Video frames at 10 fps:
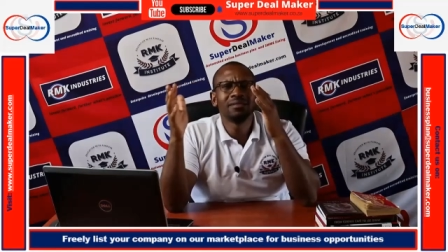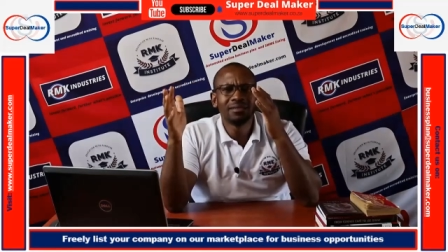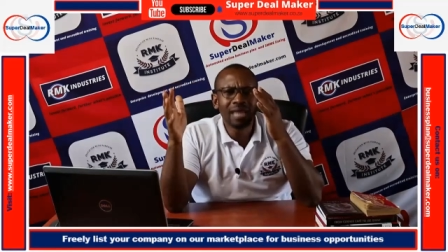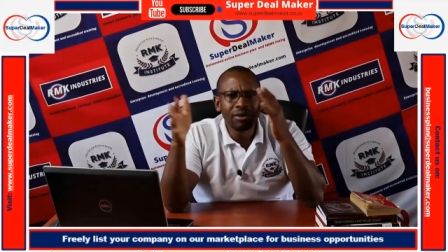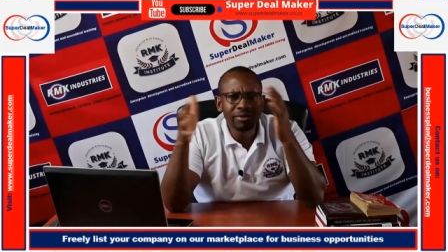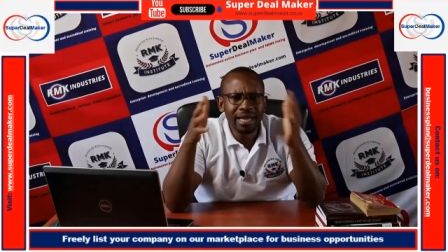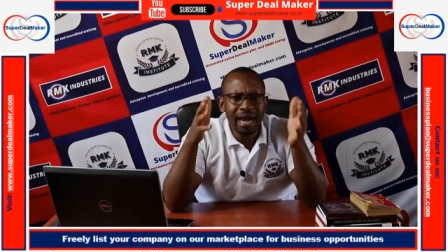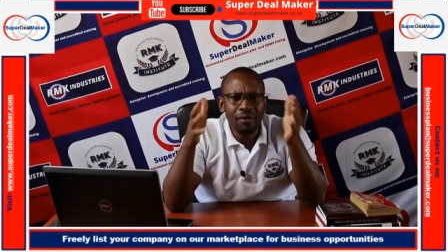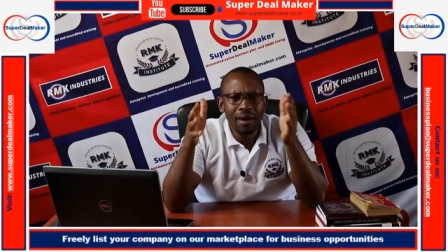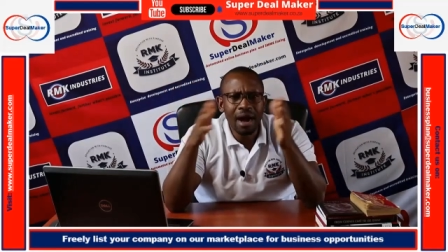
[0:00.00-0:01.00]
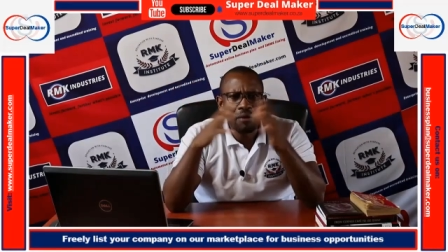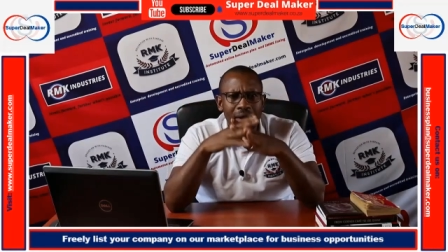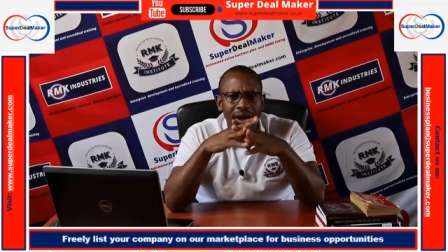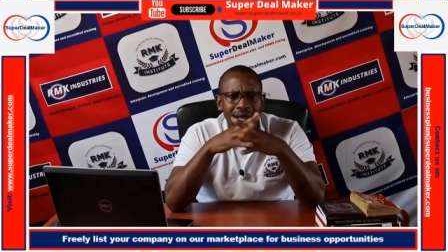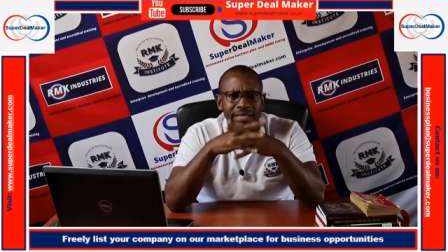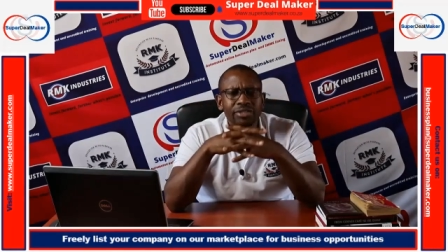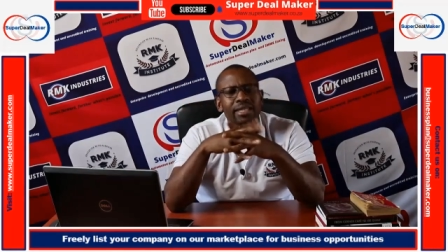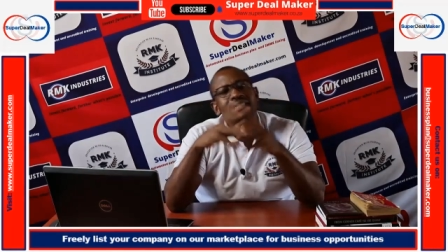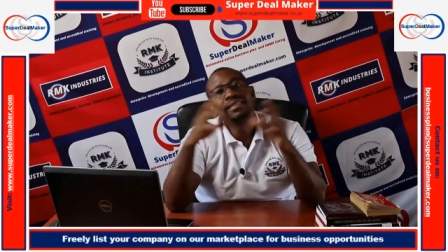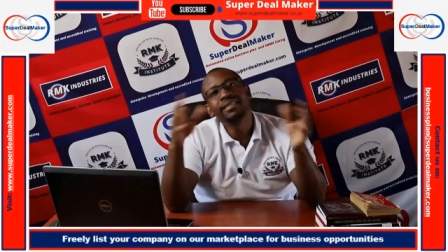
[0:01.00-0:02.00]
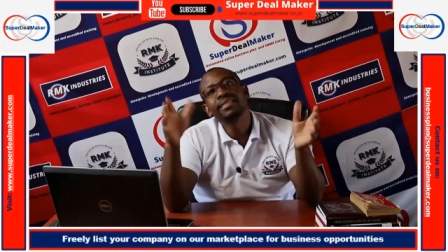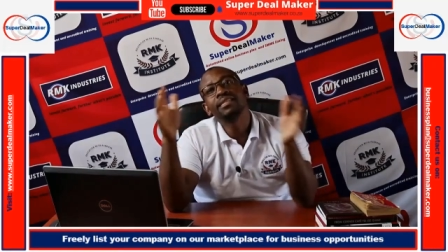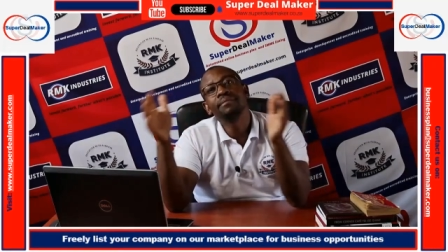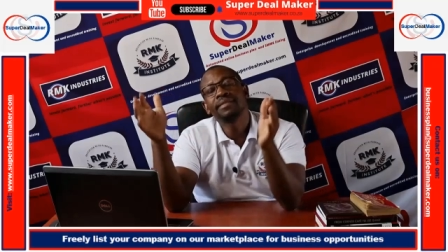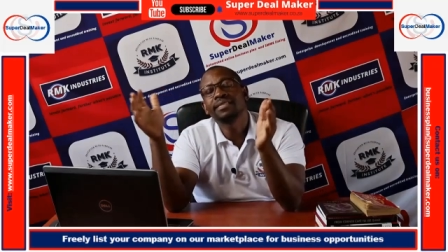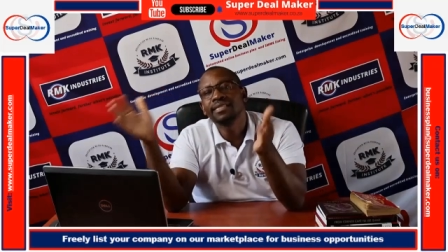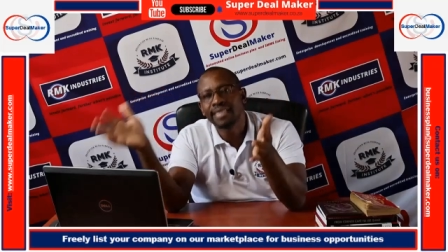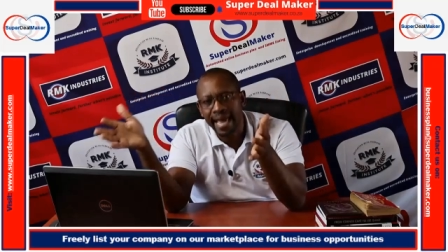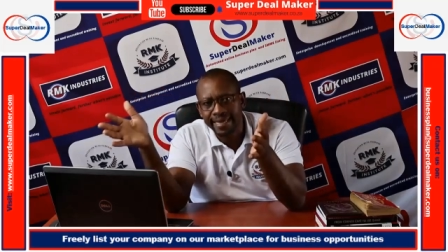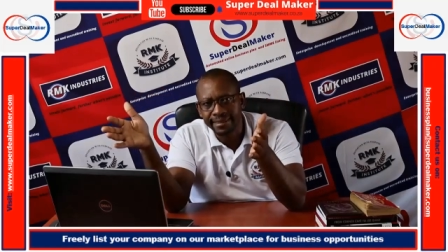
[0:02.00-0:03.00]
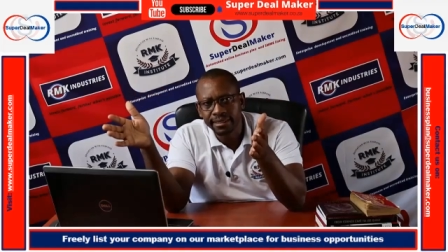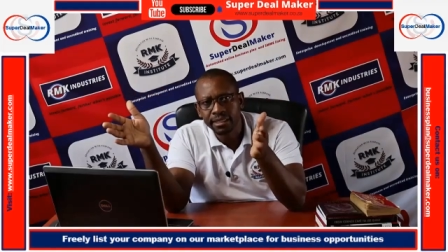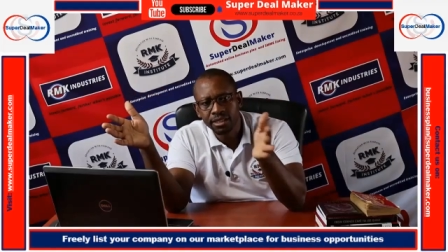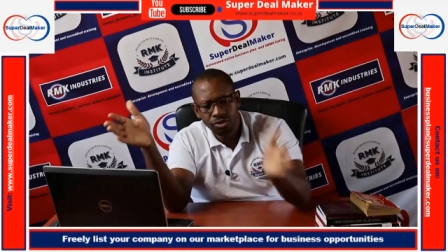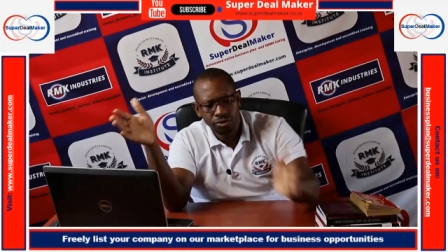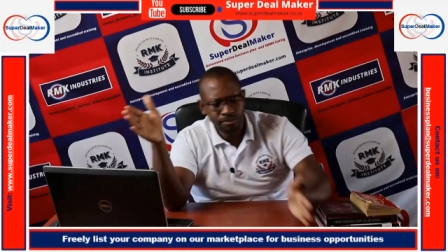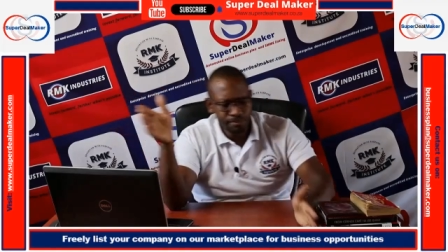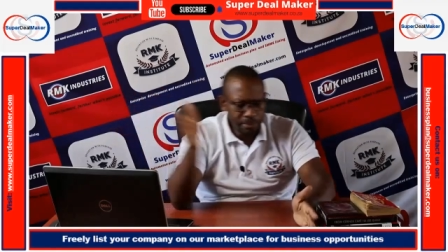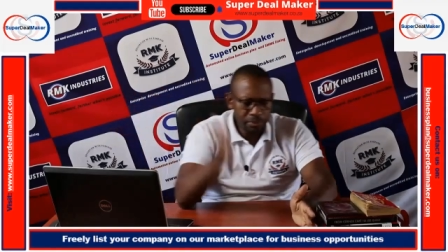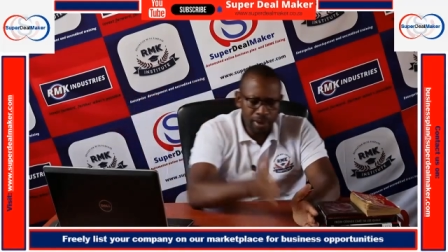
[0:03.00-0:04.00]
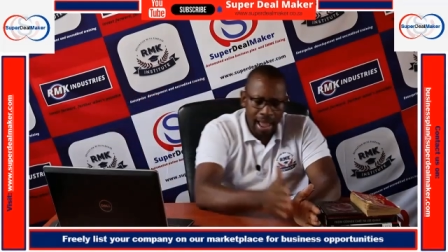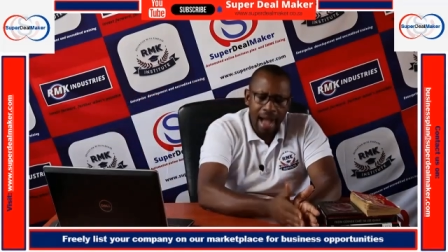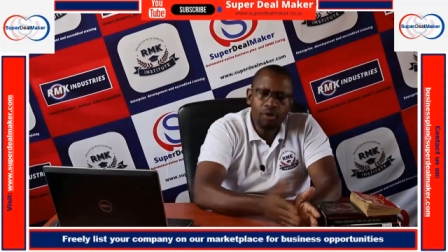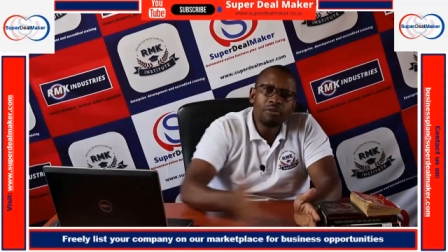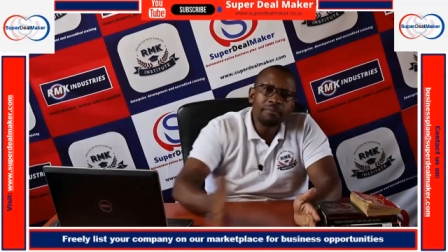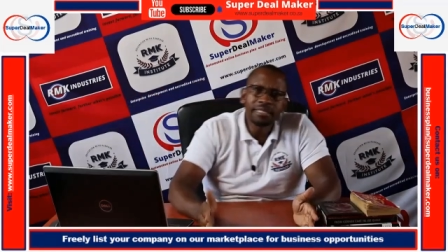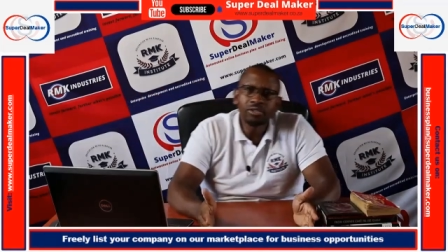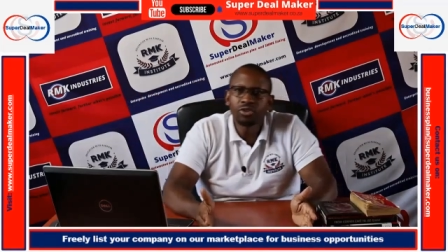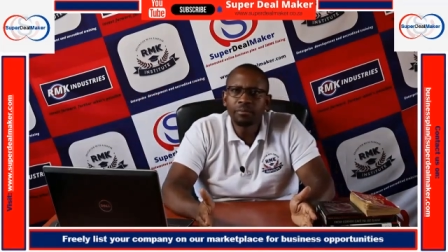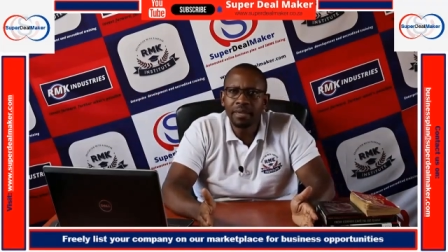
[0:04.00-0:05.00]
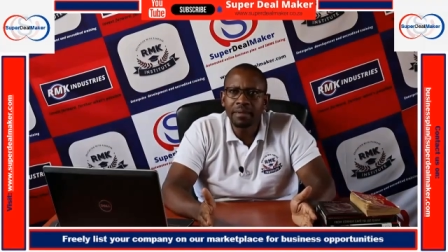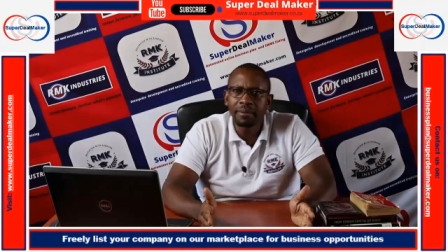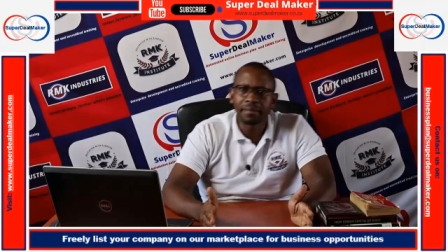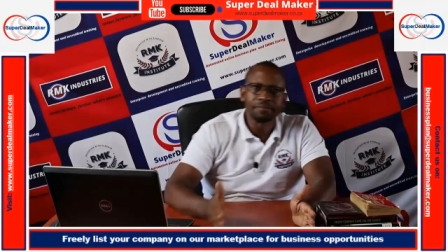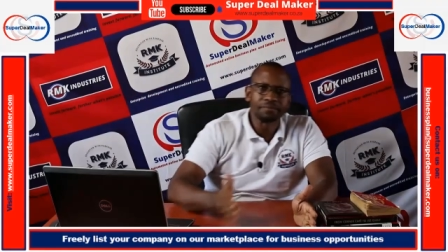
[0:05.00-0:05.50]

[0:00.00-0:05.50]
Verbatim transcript: now the, our, our education system is designed to people are competent on paper